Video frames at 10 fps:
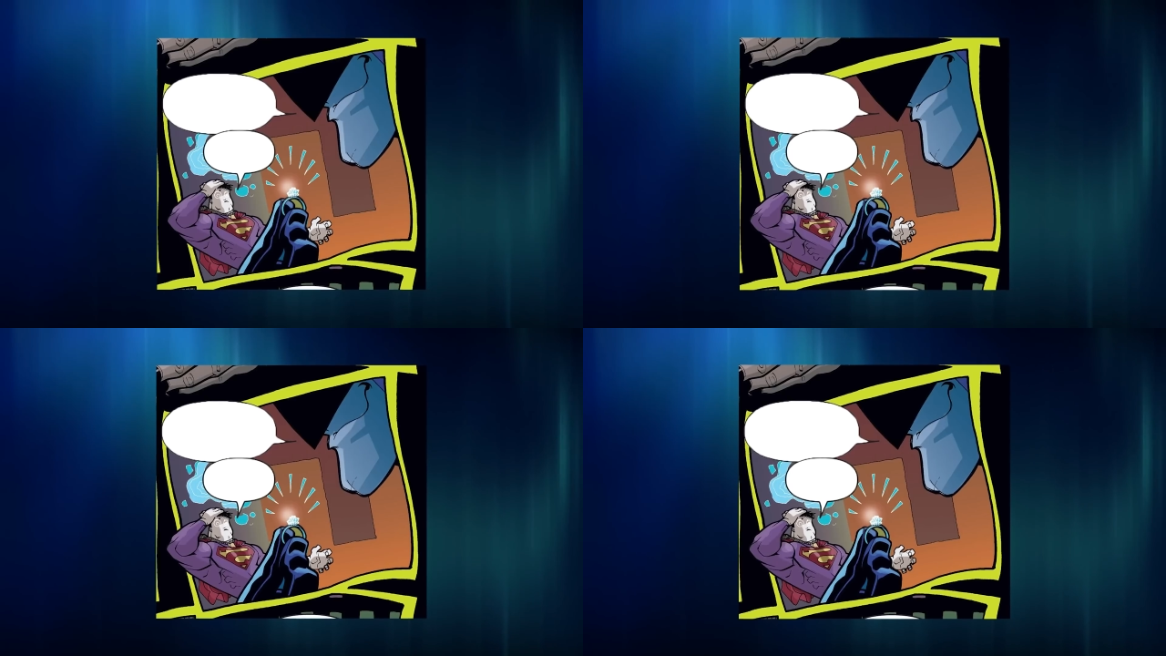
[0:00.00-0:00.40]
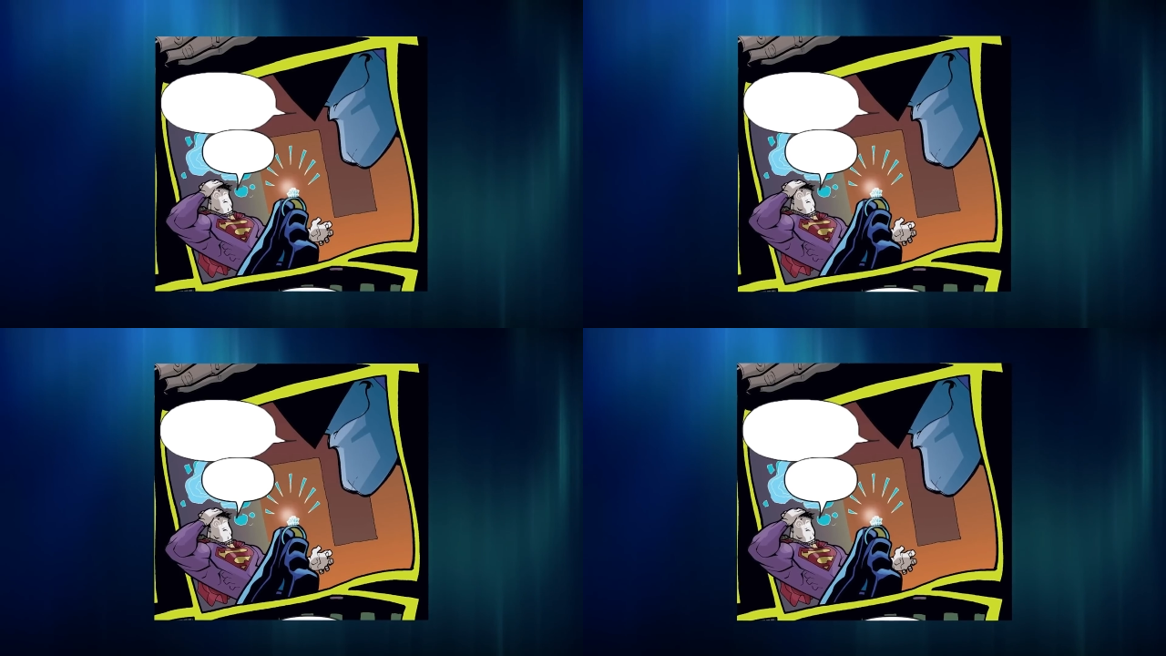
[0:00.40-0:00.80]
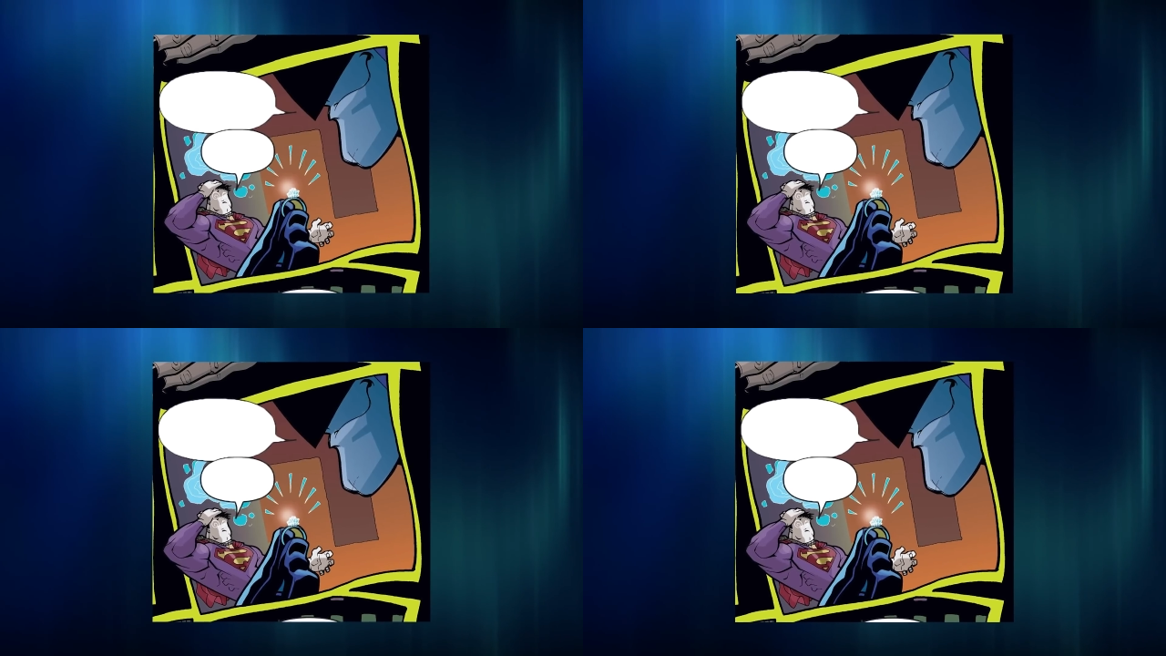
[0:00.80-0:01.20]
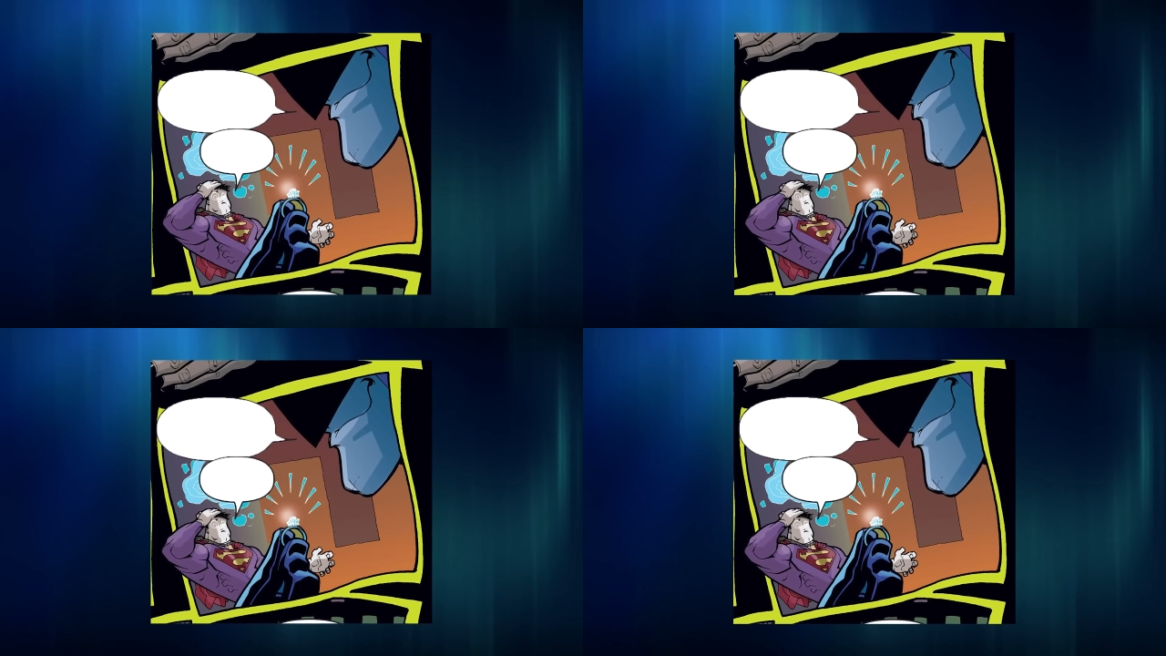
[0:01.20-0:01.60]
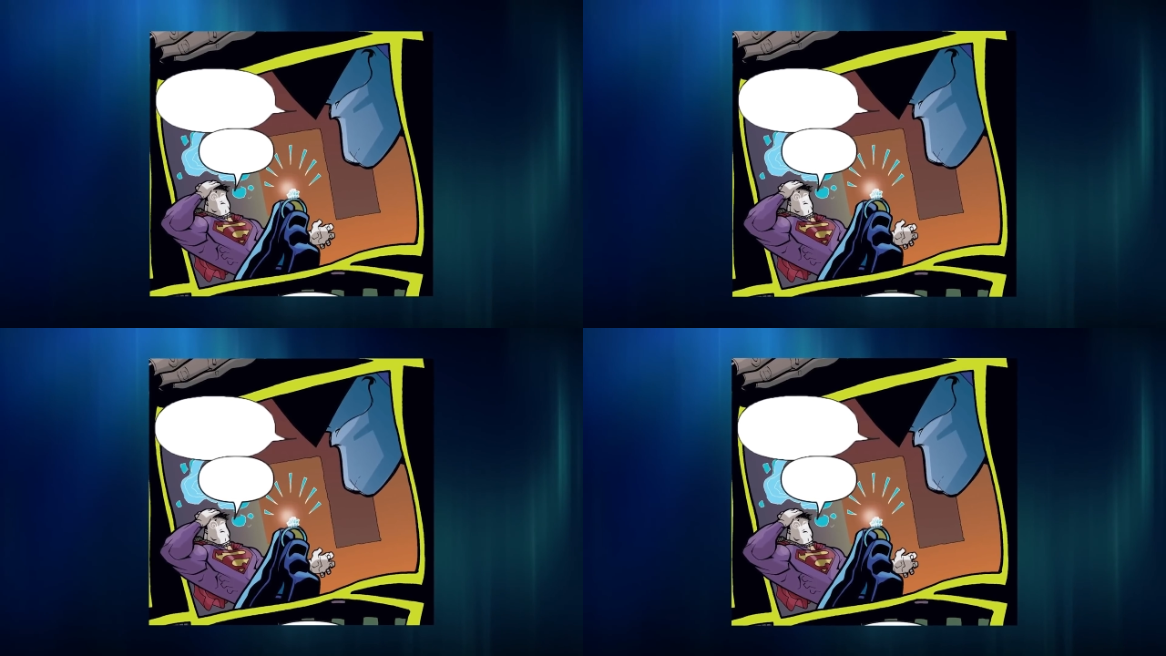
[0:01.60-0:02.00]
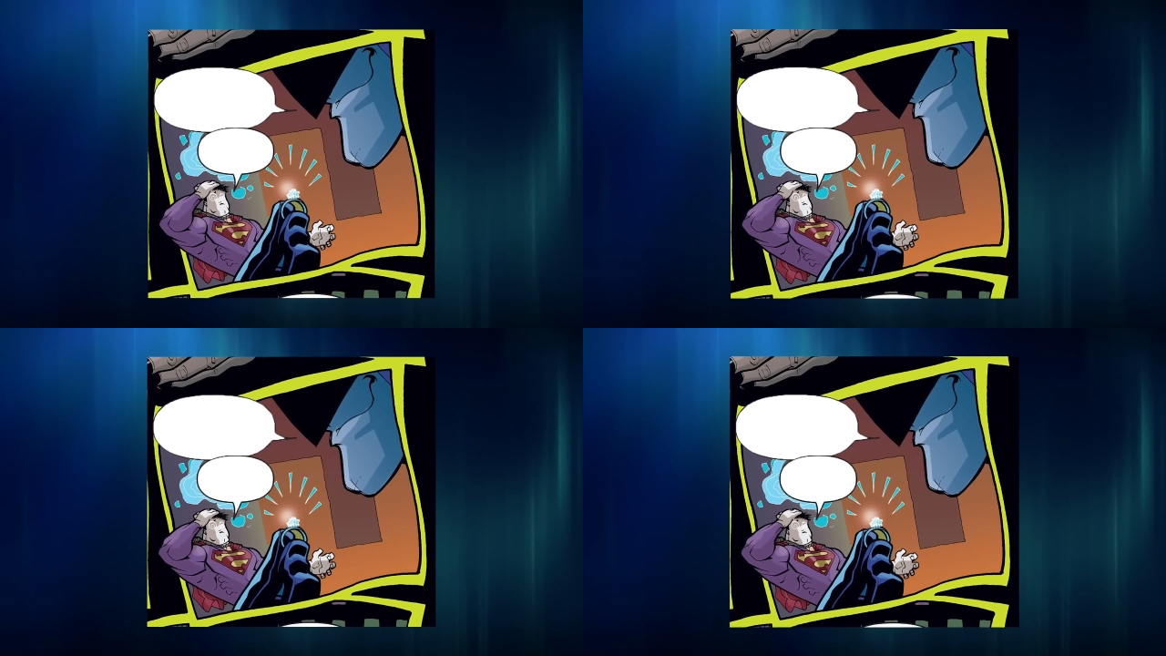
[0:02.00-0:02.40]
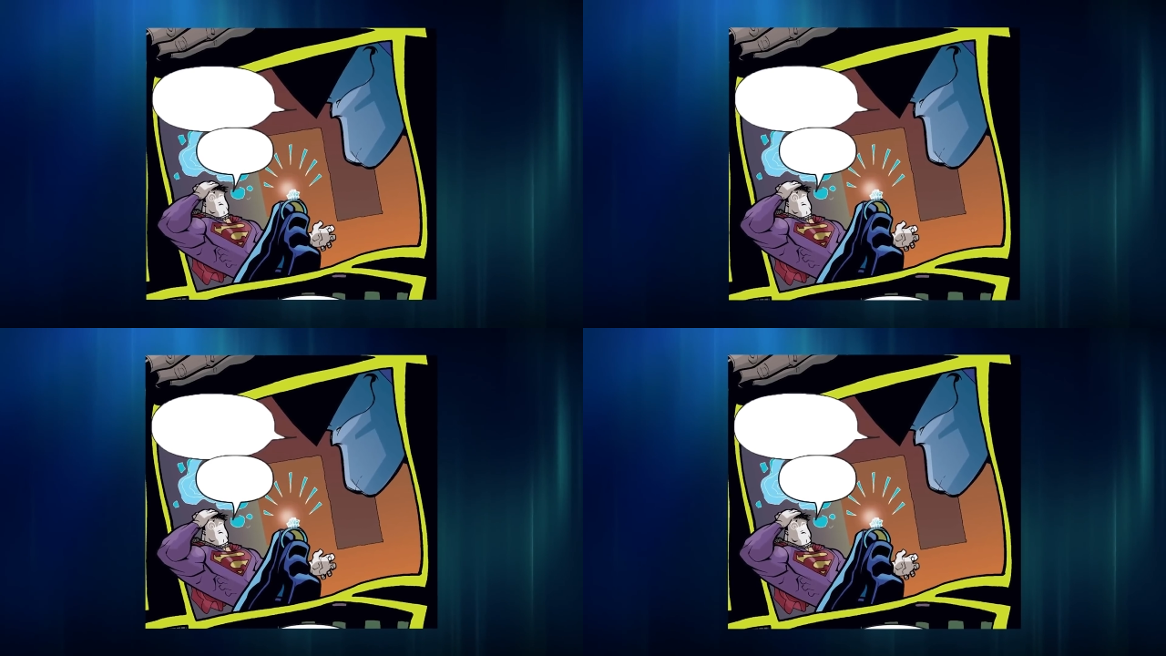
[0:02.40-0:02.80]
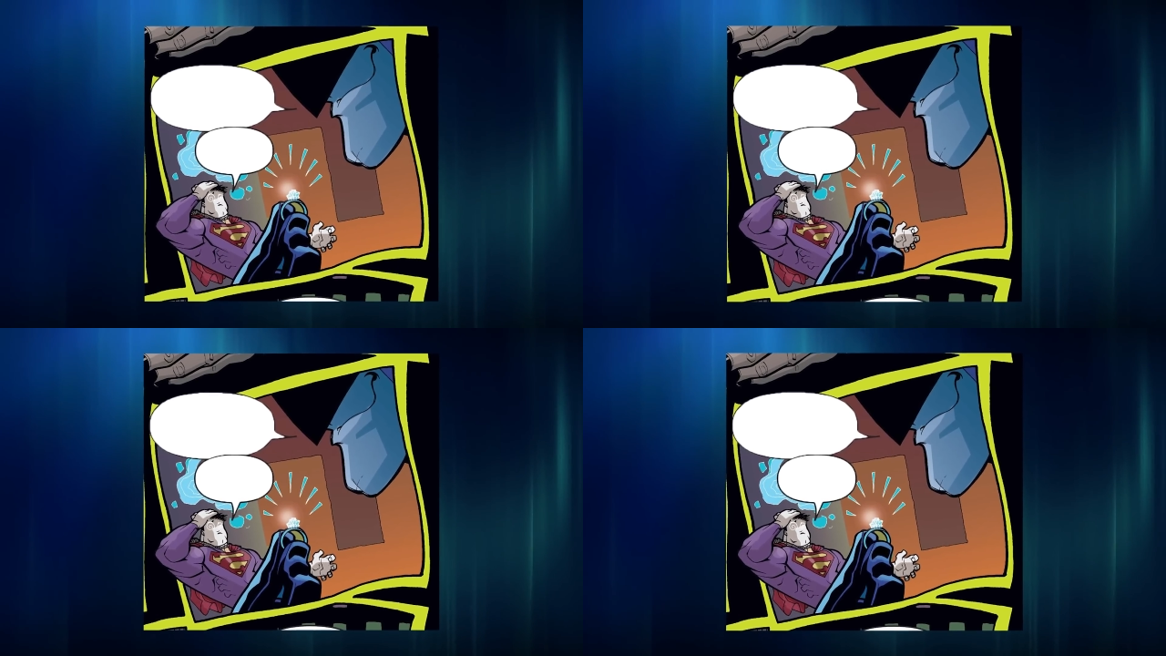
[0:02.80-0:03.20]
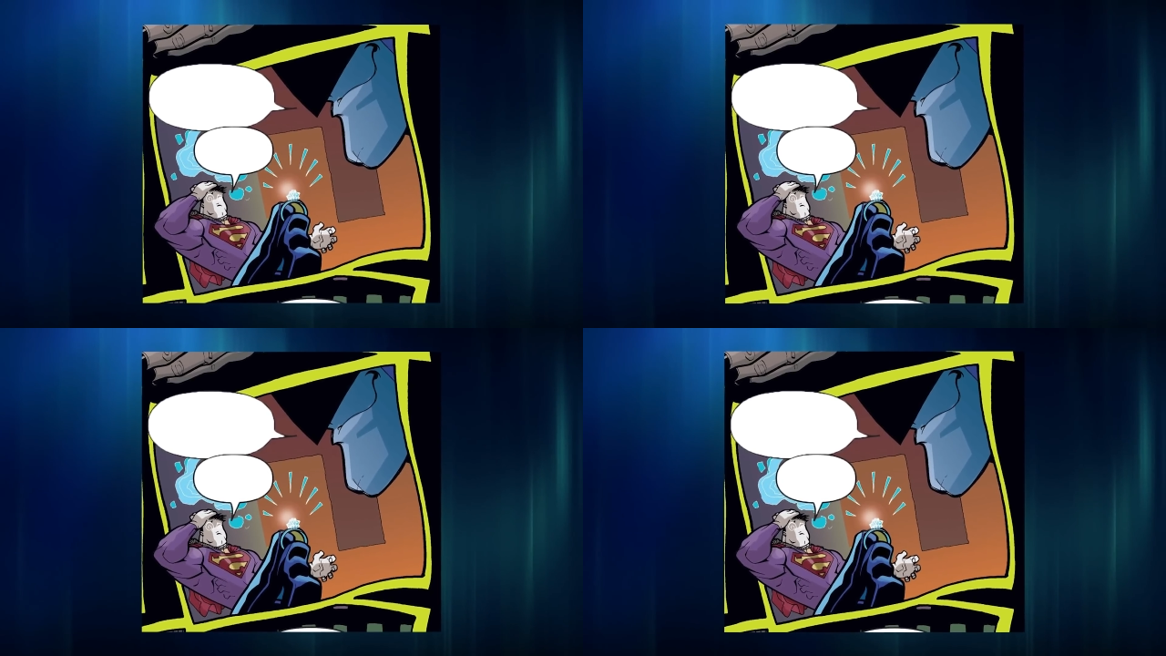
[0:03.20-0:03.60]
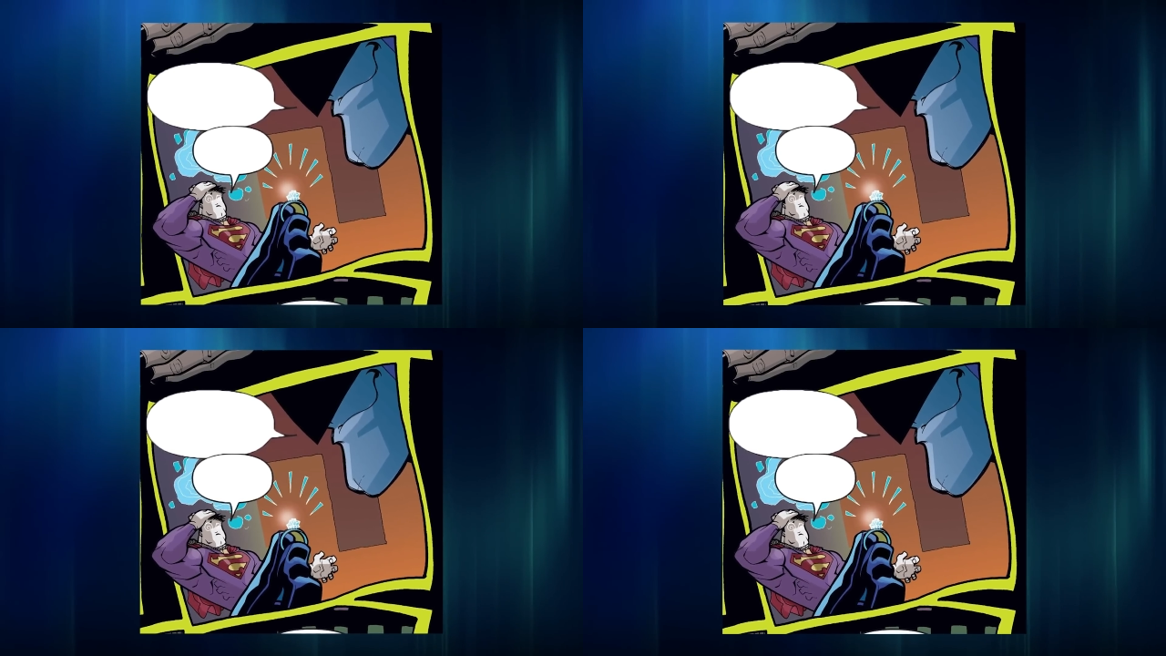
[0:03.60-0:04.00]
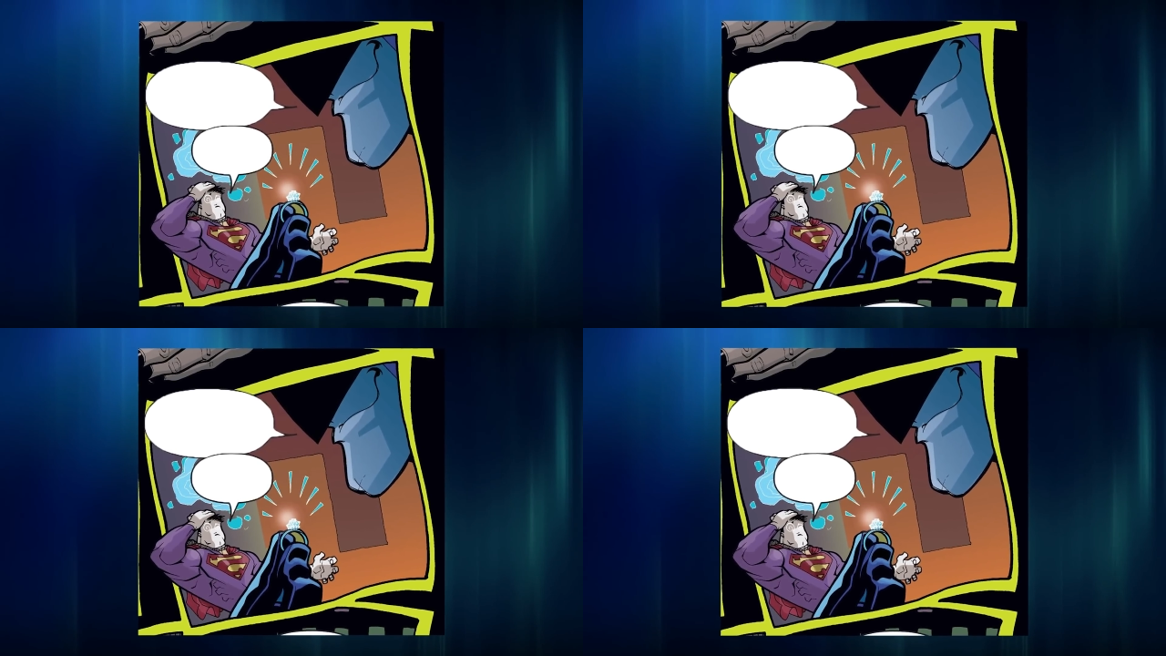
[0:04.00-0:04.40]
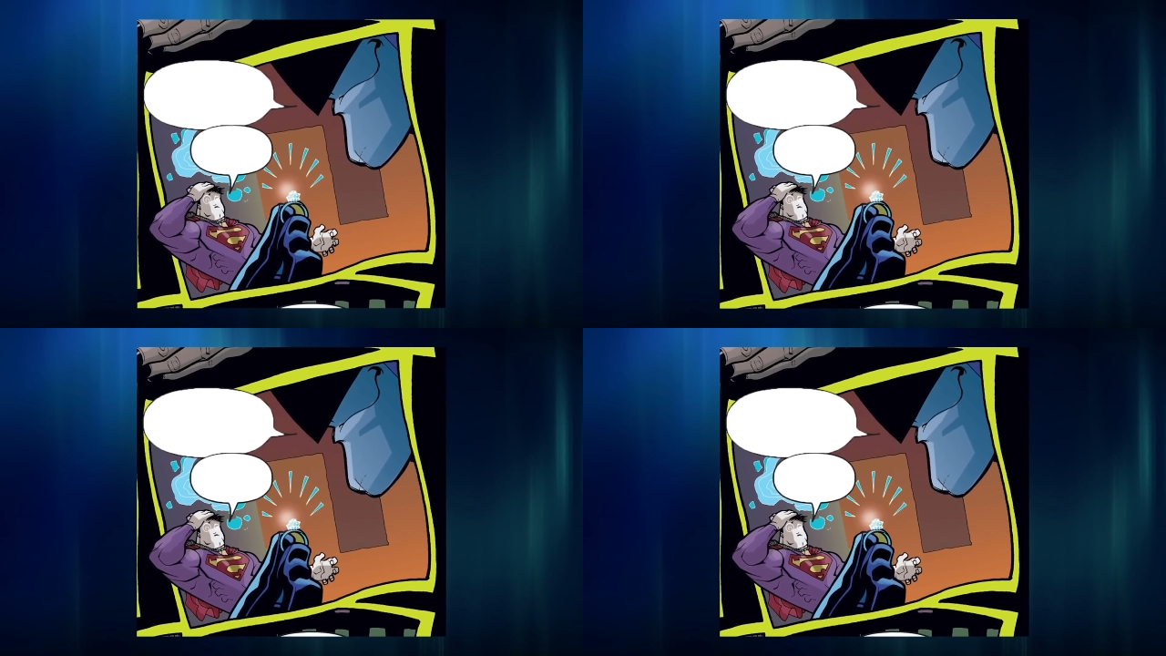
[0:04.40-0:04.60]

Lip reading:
No face is visible, so there are no lips to read.